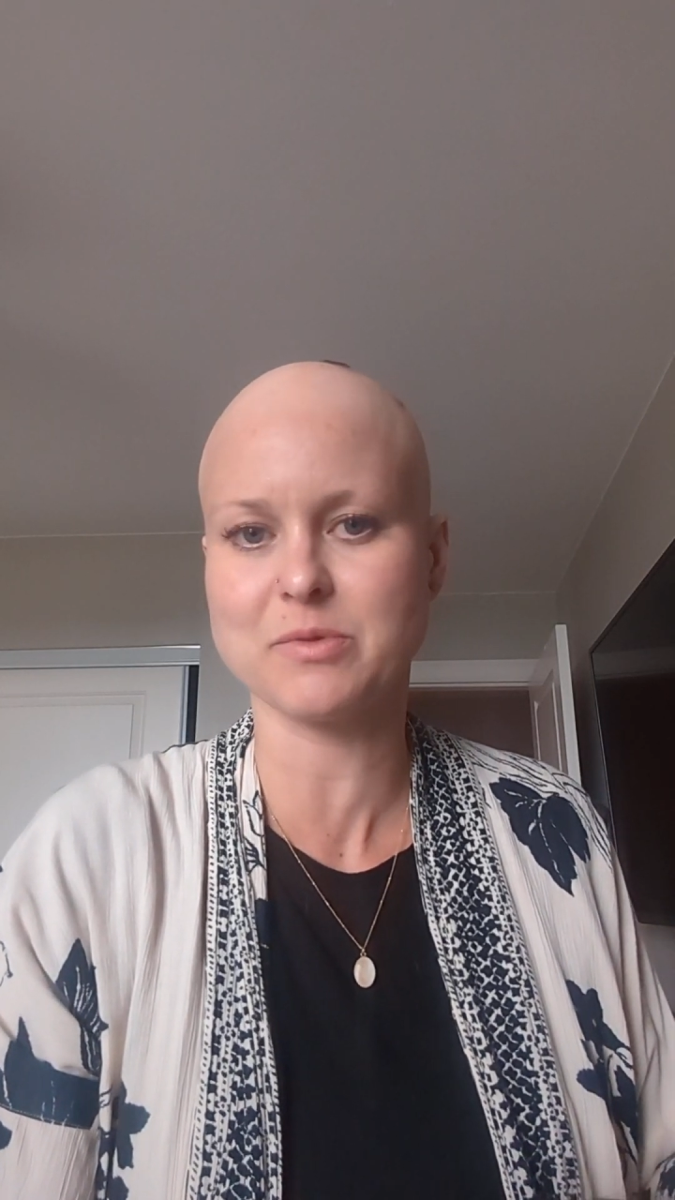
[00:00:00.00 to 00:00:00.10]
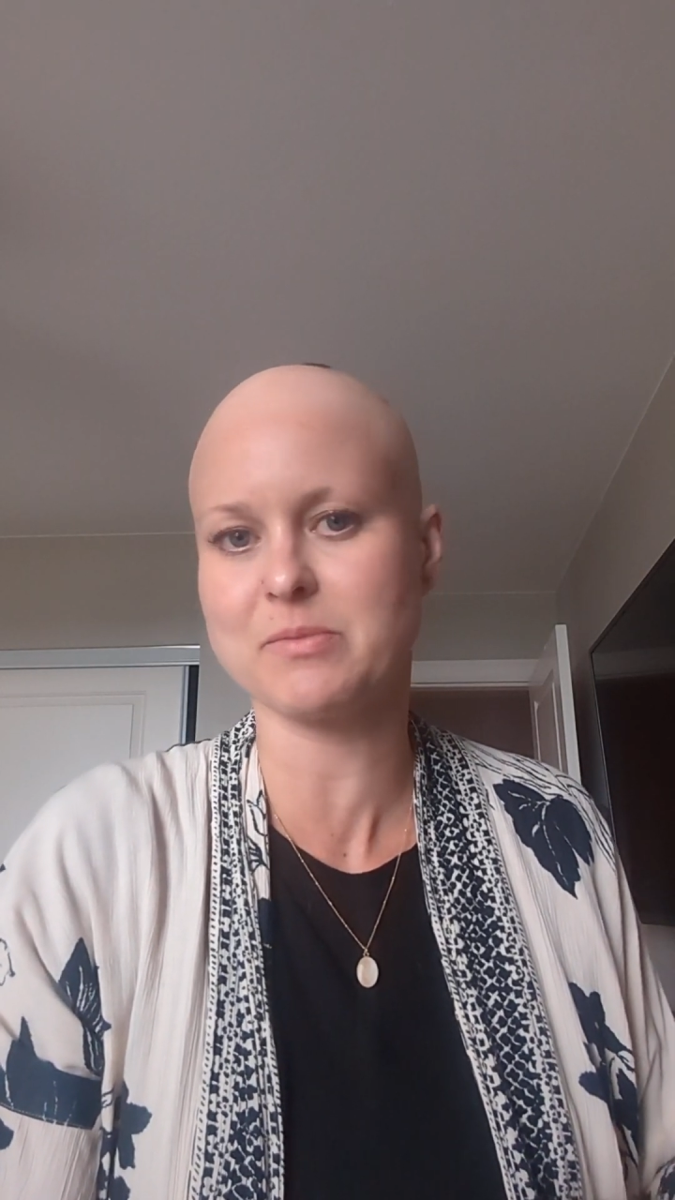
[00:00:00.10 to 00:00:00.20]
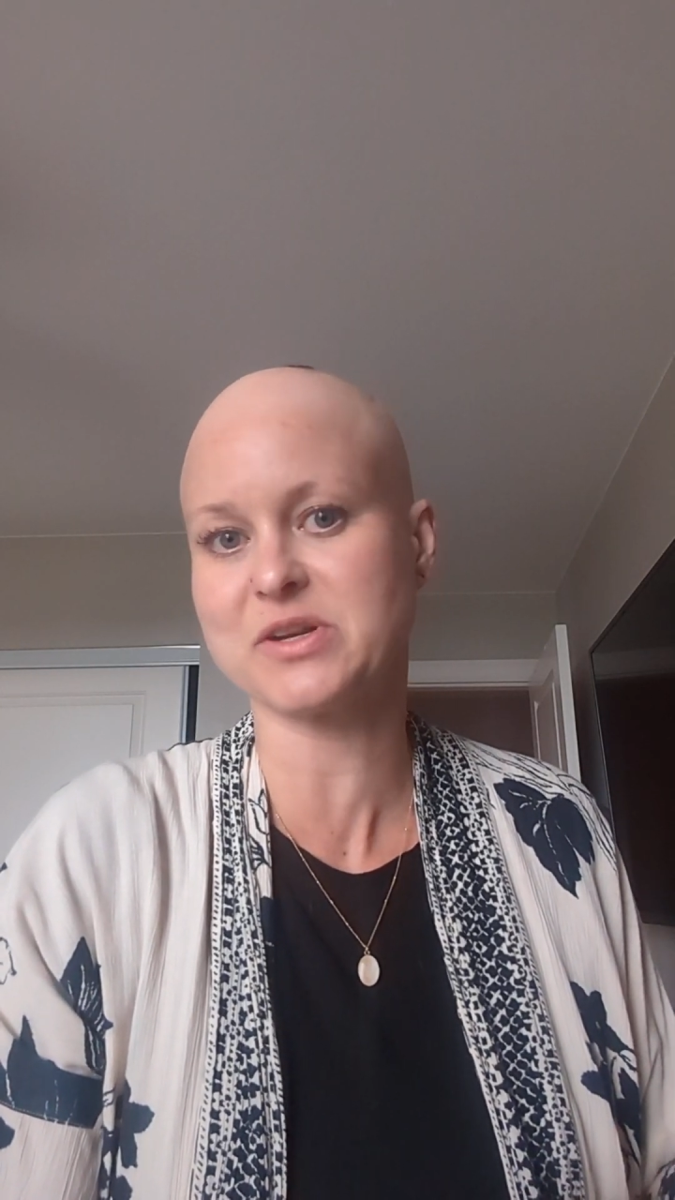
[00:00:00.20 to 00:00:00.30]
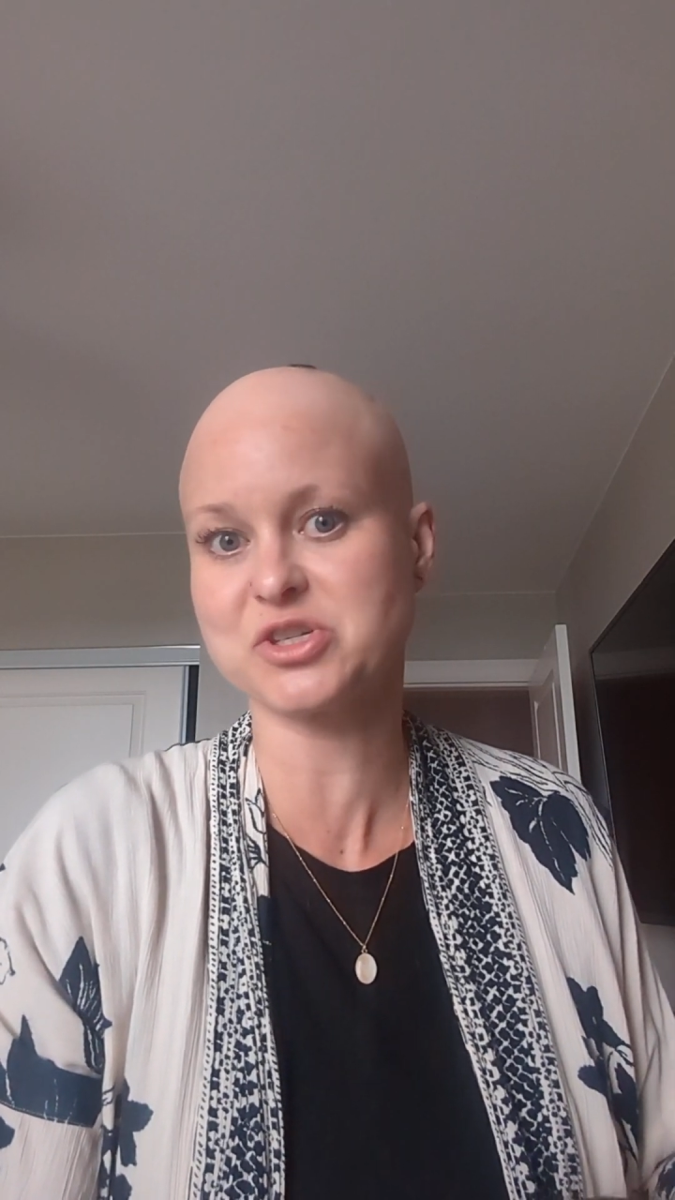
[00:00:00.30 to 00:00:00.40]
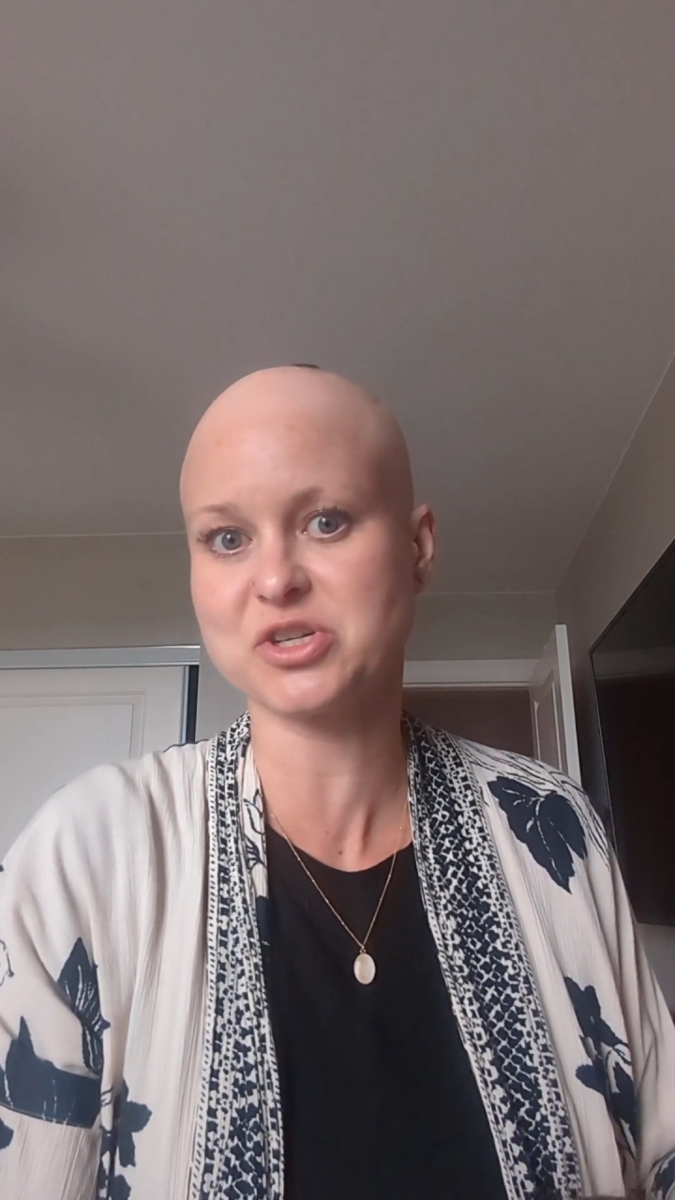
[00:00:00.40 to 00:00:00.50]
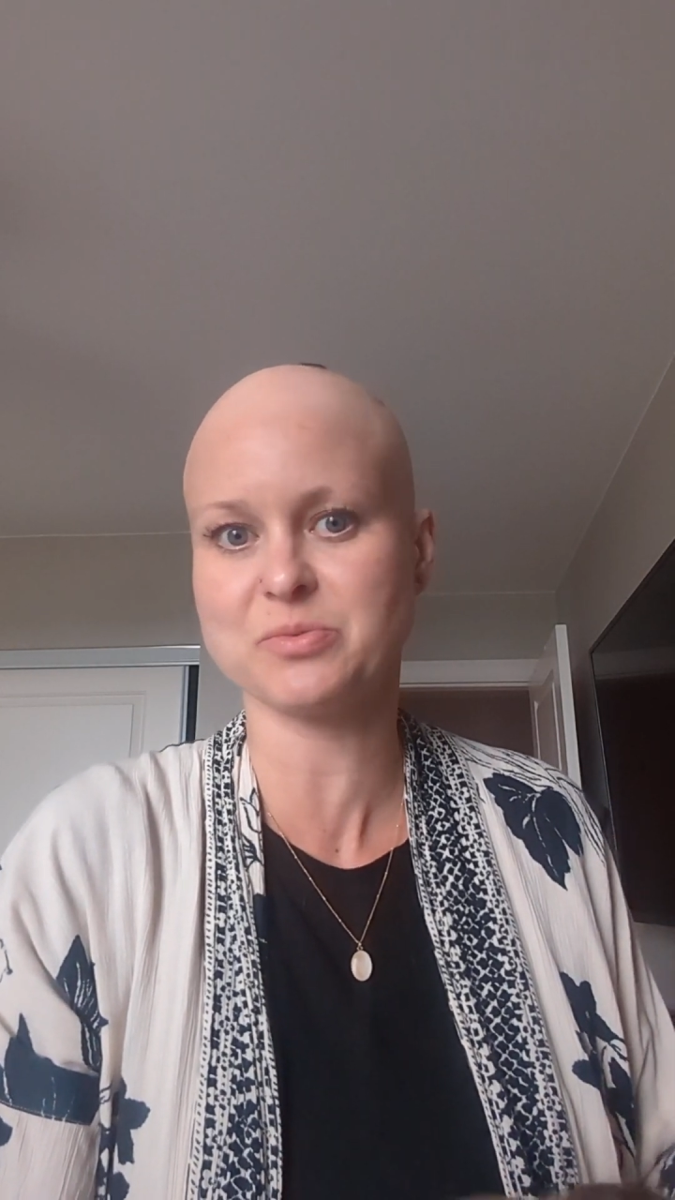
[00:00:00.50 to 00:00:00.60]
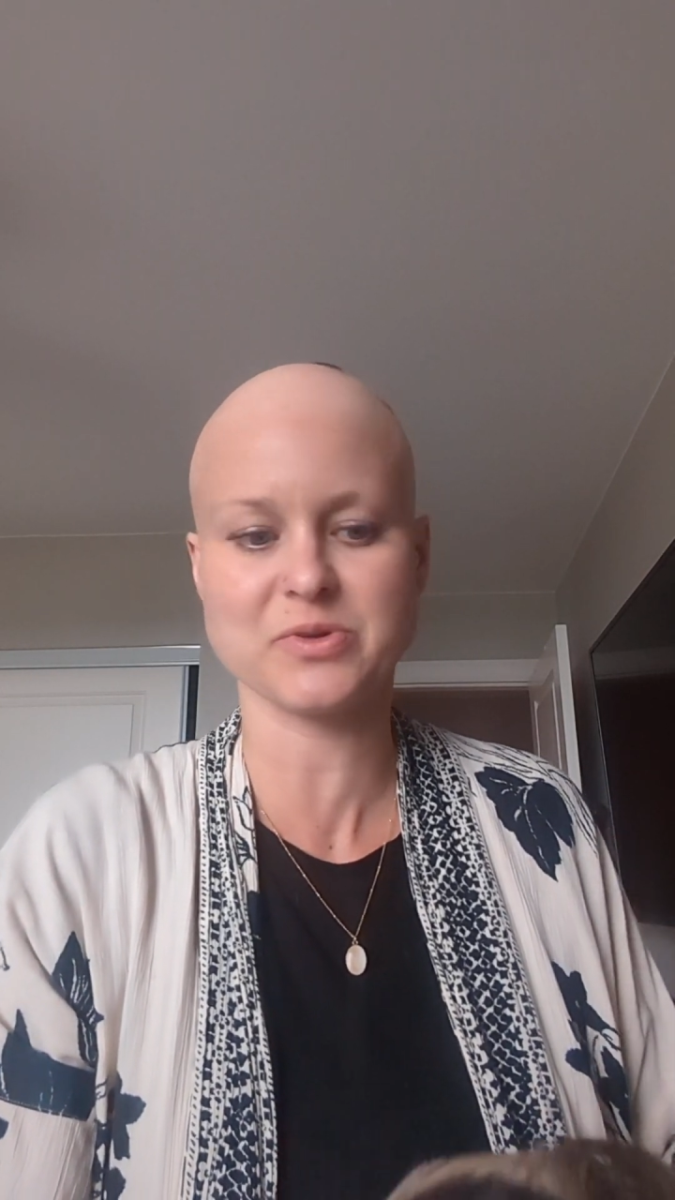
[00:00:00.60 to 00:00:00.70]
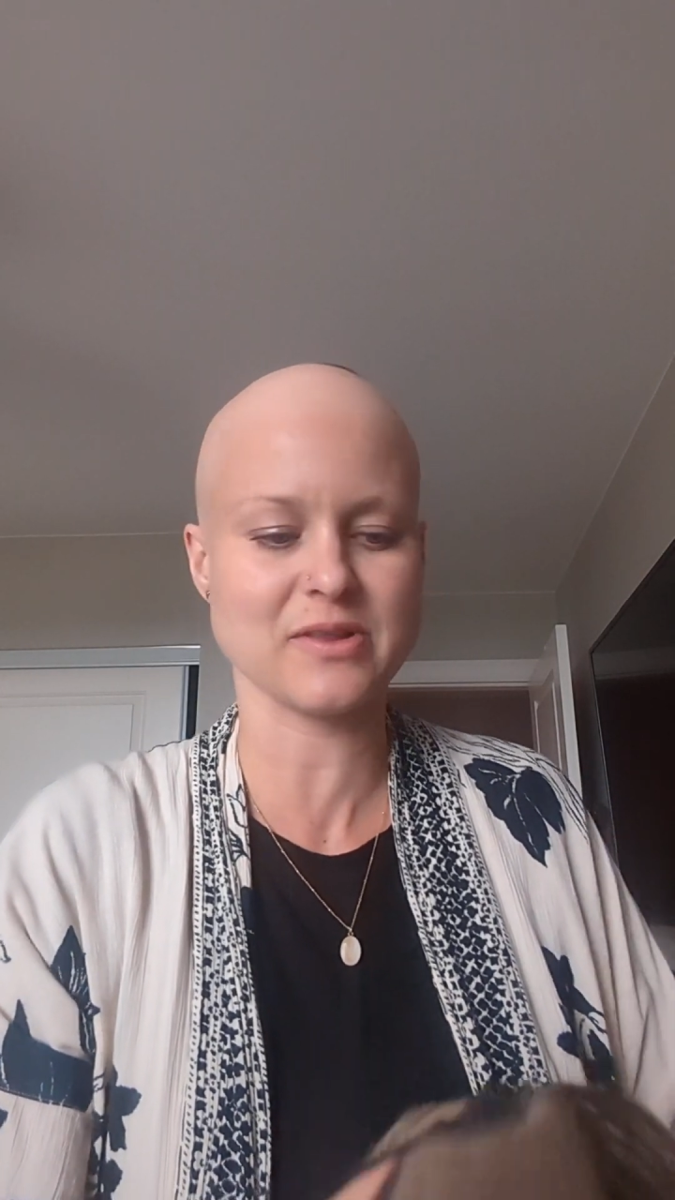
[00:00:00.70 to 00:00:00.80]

to be much cheaper